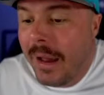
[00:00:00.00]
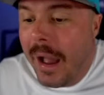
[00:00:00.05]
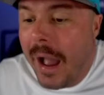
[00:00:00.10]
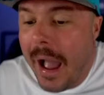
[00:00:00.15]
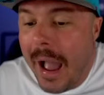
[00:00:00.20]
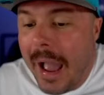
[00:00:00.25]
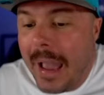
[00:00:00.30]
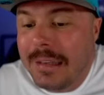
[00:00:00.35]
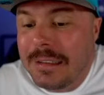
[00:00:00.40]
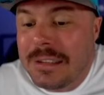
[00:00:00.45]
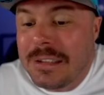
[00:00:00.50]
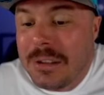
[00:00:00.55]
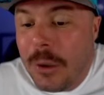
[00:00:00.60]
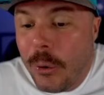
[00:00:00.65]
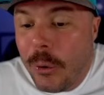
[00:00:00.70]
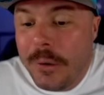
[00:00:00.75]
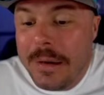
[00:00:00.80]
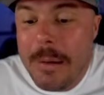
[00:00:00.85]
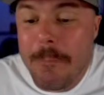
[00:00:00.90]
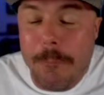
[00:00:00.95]
I
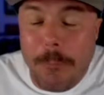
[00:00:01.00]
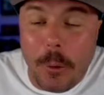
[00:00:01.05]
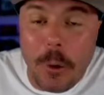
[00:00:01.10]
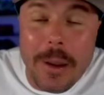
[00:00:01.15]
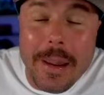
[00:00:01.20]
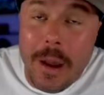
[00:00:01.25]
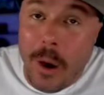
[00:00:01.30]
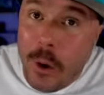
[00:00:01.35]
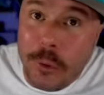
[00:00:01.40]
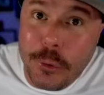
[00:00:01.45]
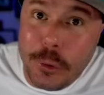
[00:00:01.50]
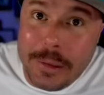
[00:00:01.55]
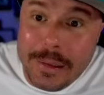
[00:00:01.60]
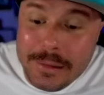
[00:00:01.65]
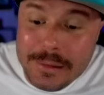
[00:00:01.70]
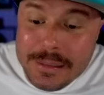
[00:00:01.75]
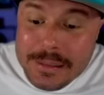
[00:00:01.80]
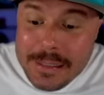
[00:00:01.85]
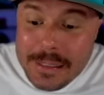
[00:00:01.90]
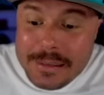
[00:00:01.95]
sold him for
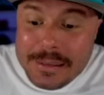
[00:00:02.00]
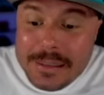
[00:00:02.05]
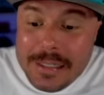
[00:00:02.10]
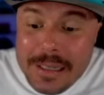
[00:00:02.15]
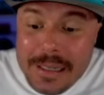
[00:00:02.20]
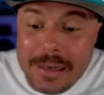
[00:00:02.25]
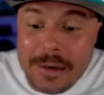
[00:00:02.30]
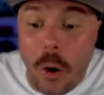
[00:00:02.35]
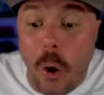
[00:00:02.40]
116,